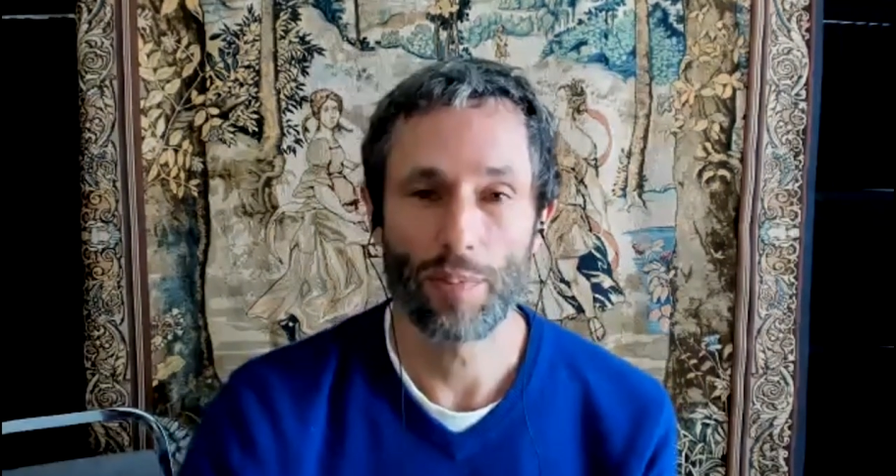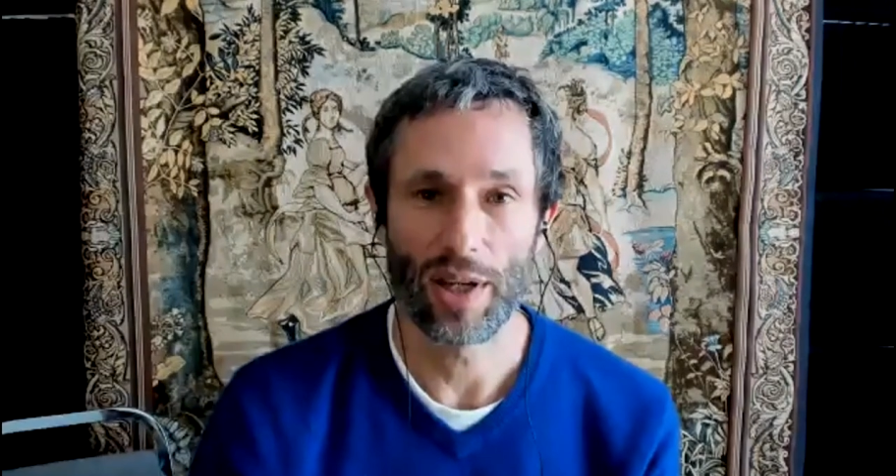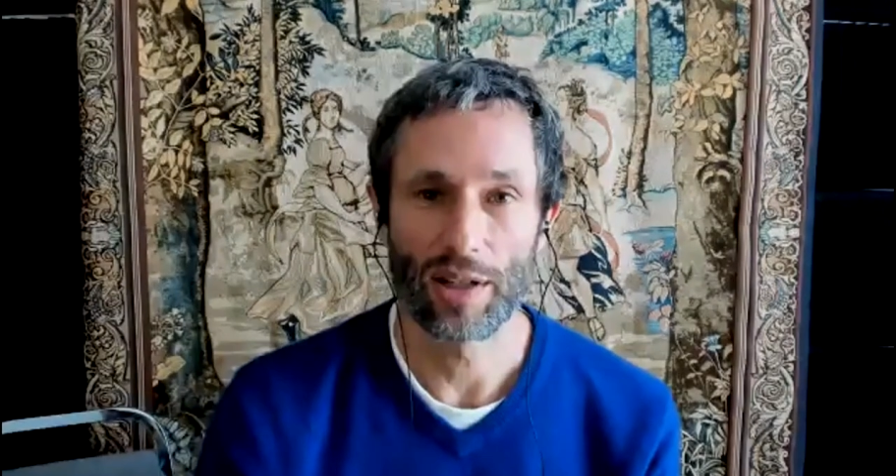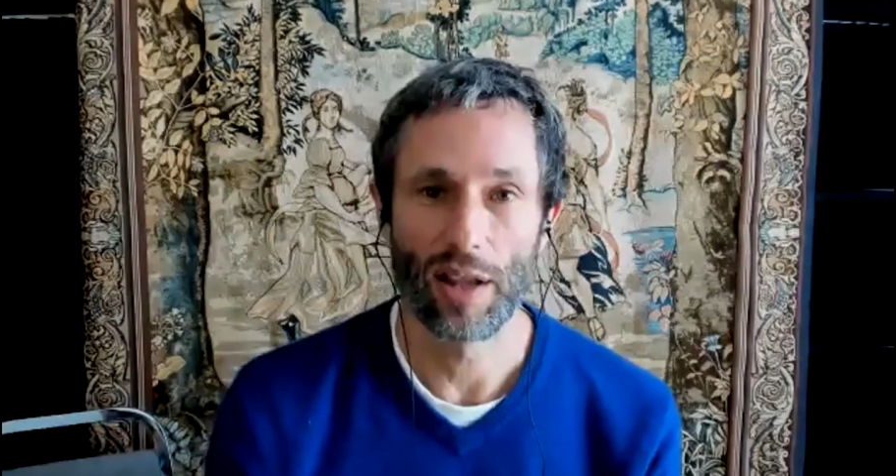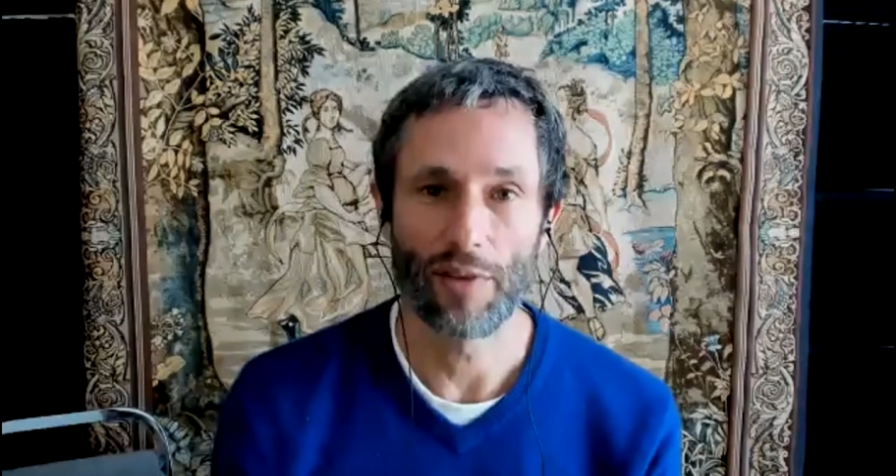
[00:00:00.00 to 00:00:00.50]

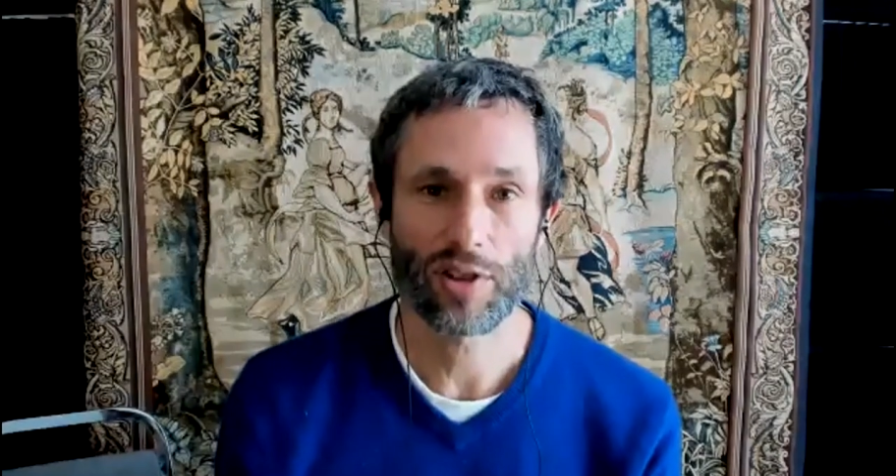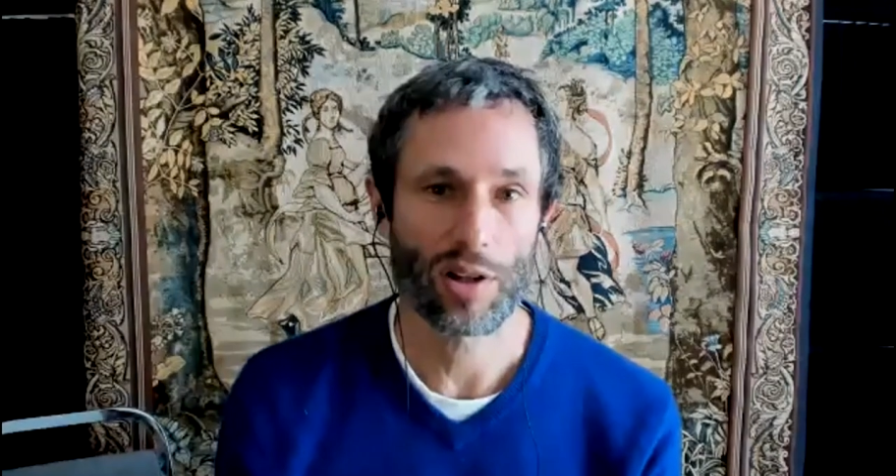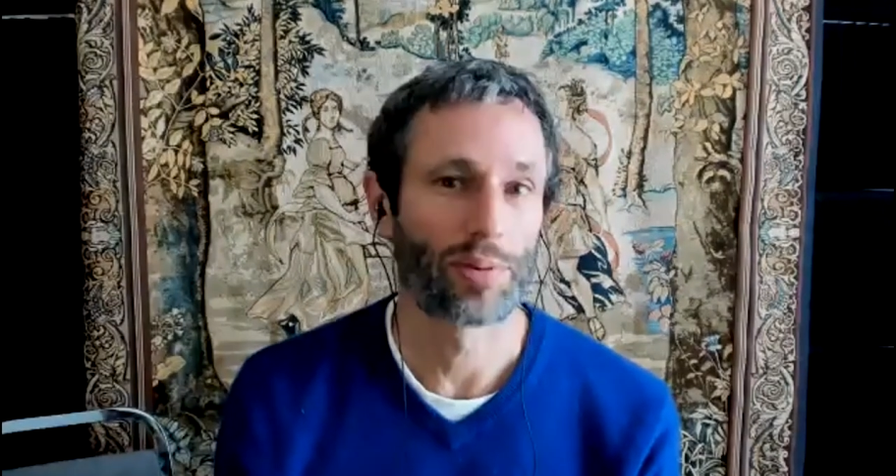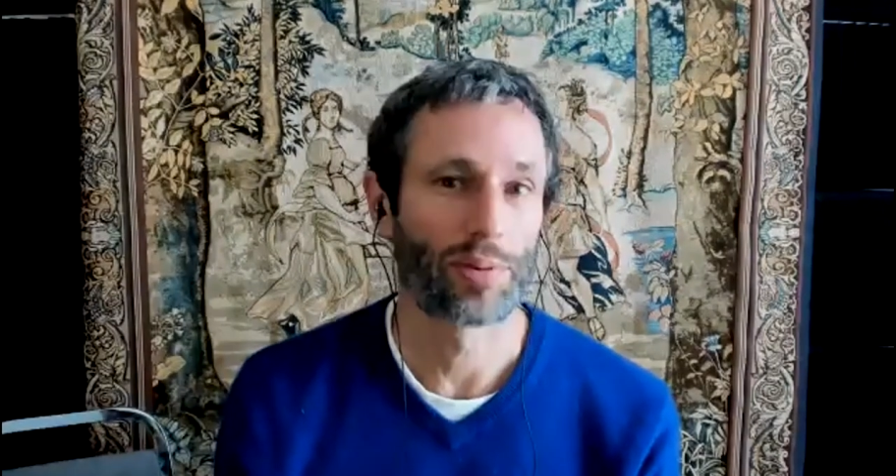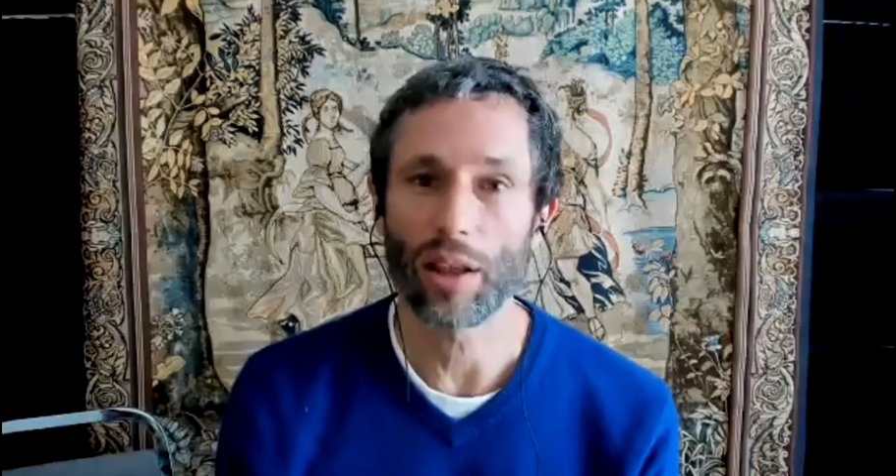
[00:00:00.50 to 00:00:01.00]
and left
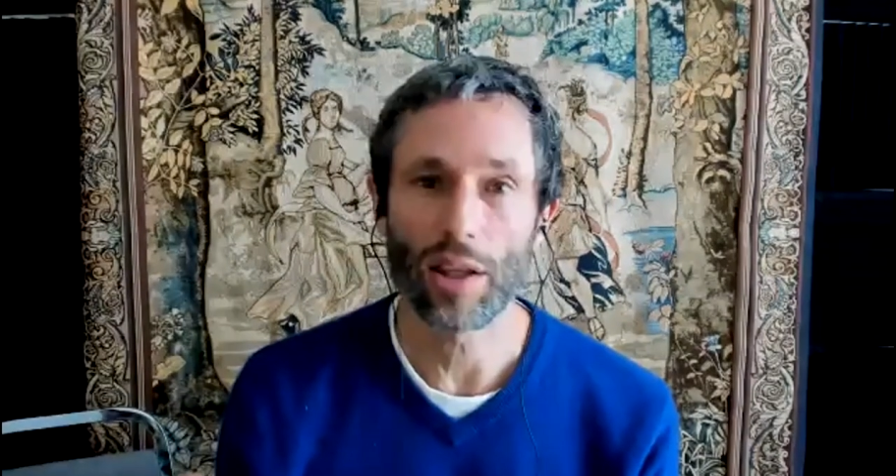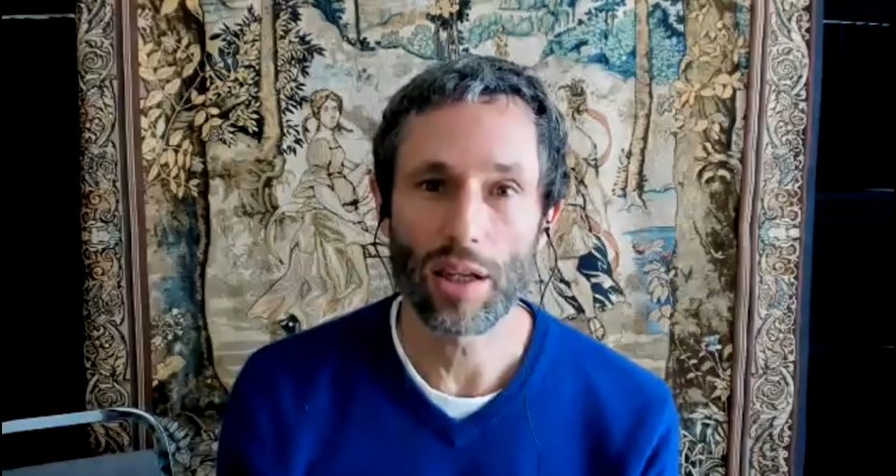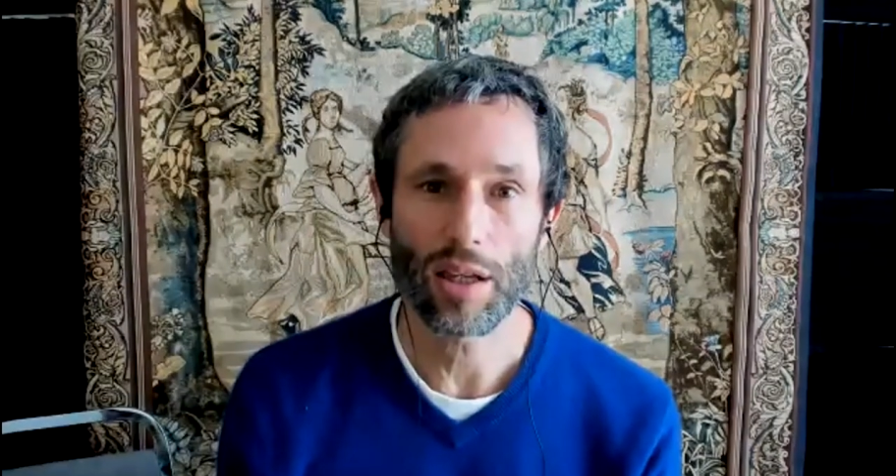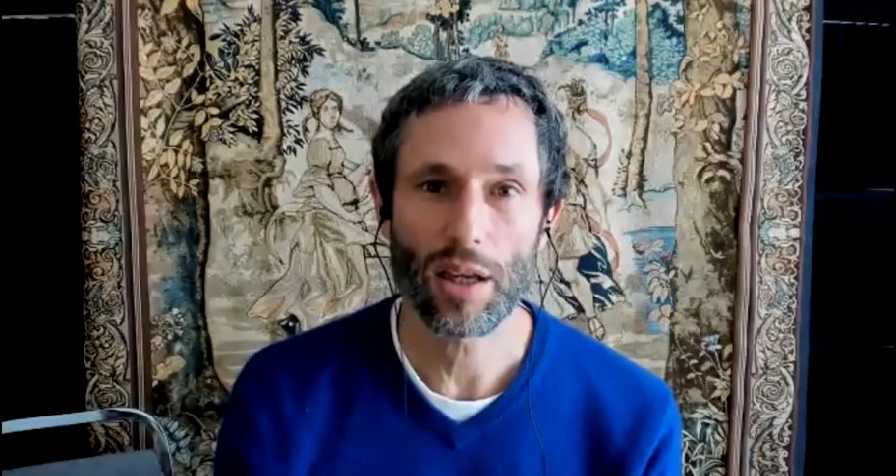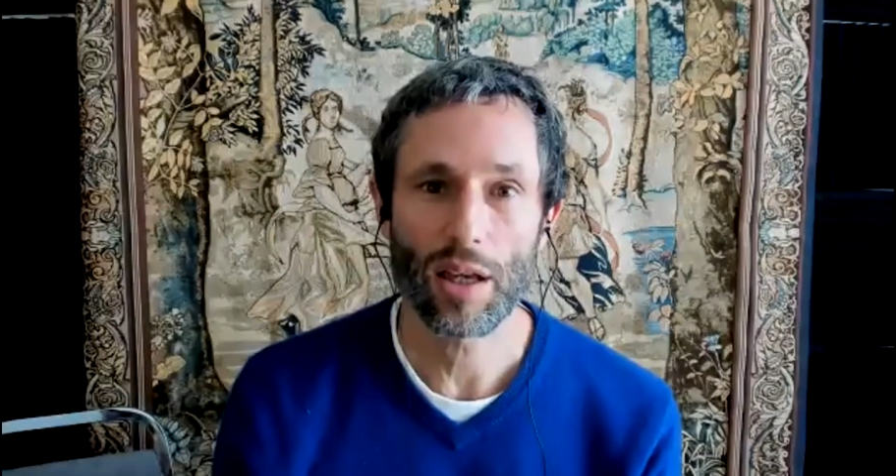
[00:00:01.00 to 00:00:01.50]

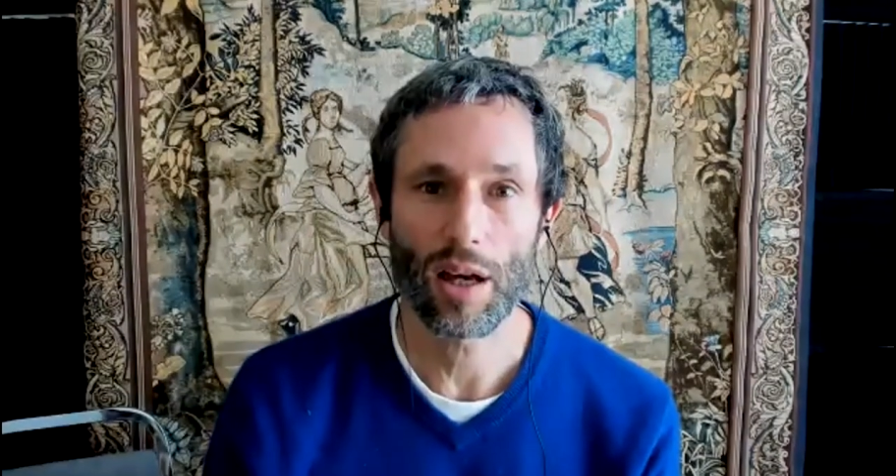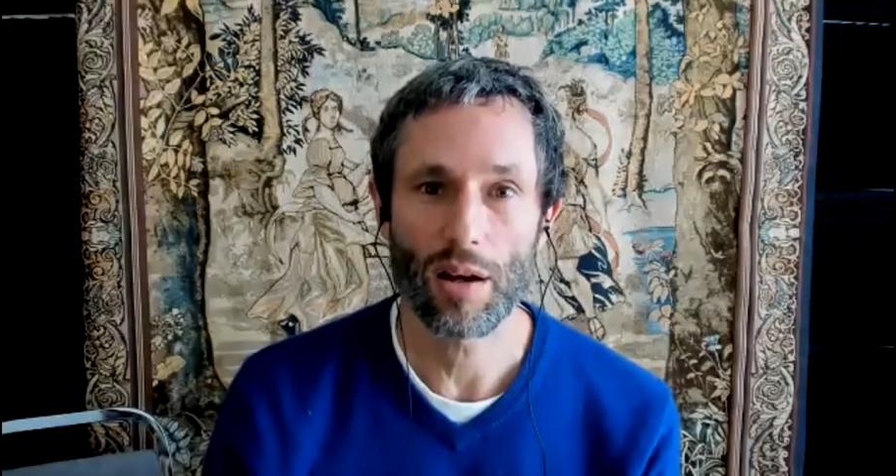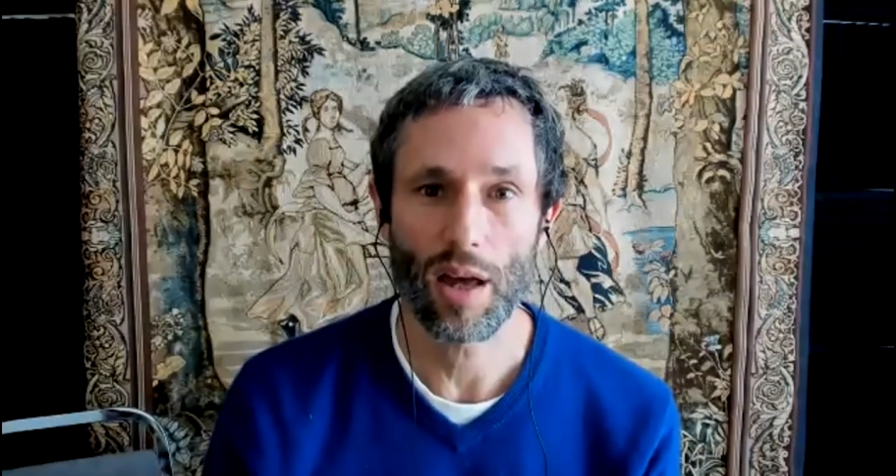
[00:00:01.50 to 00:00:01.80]
completely uh,